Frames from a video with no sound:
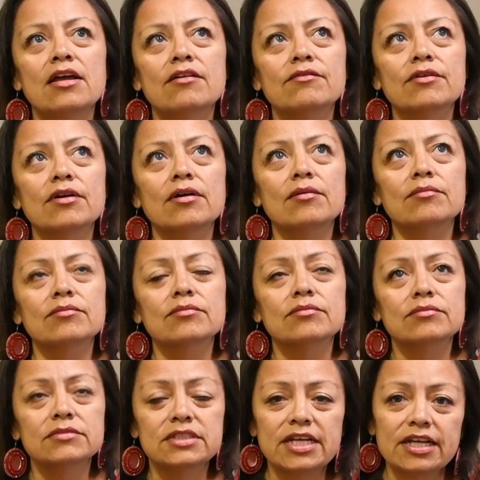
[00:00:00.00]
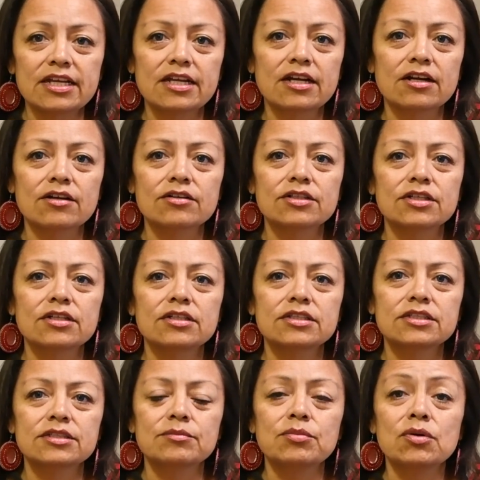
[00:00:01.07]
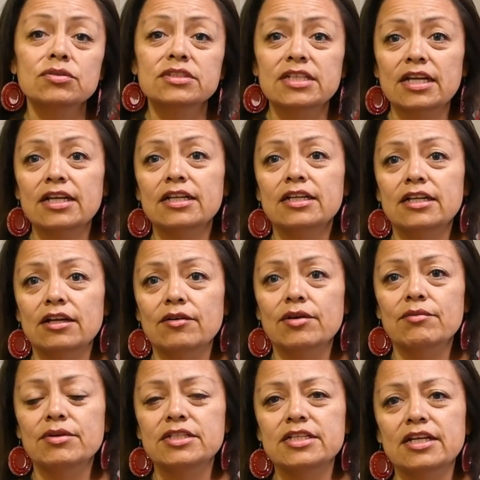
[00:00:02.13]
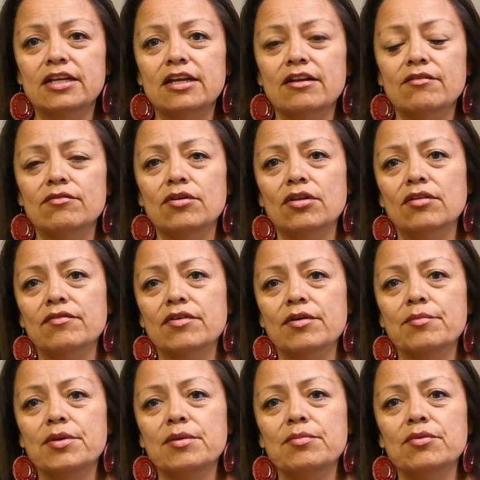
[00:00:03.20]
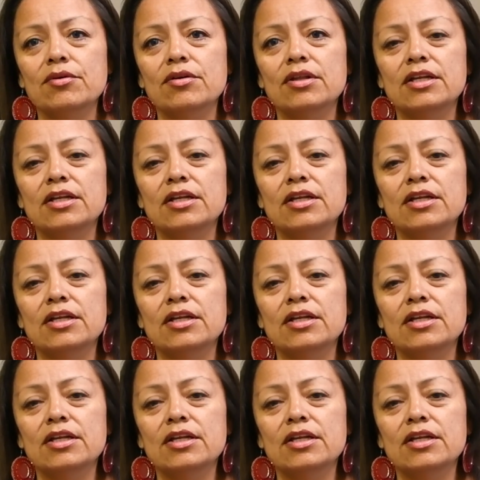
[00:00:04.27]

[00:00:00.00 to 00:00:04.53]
from daycare to post-secondary, we take care of all of our people,